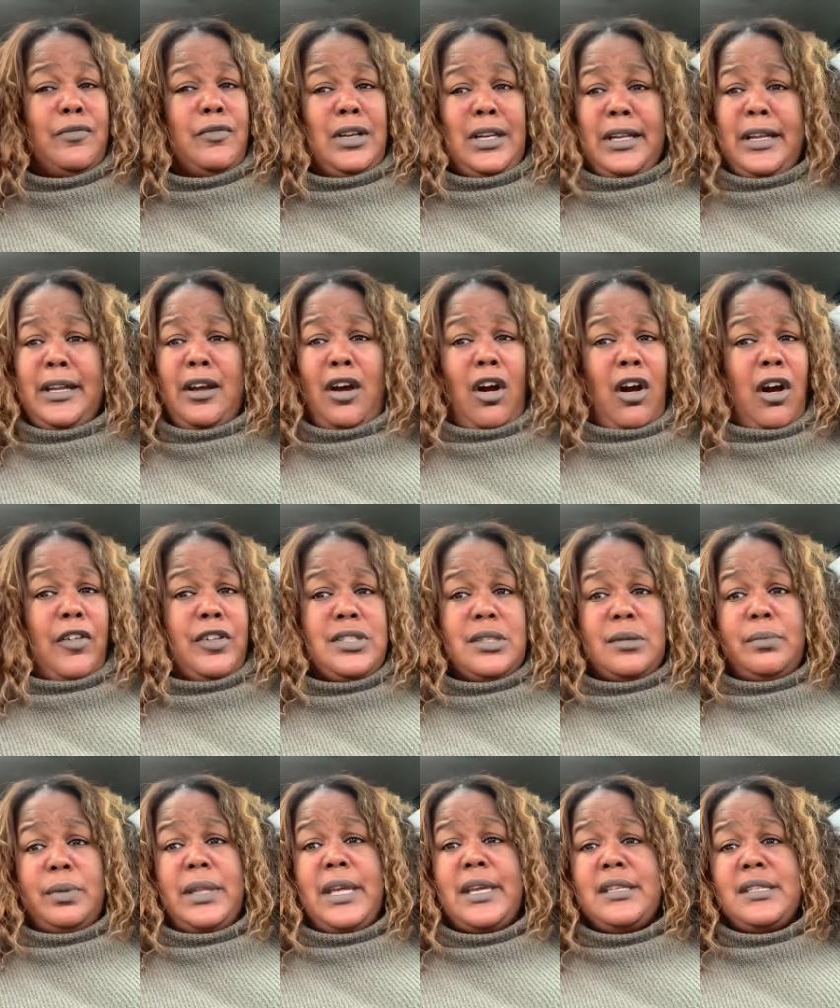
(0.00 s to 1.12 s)
really
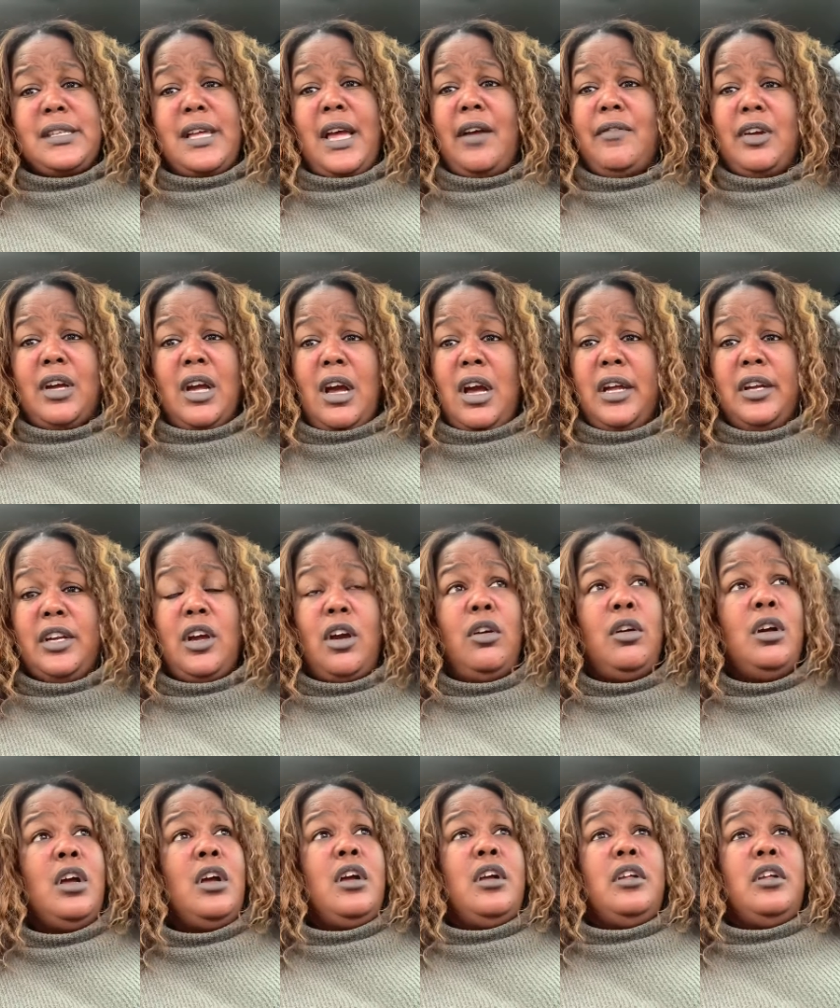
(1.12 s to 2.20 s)
awesome place to have a condo.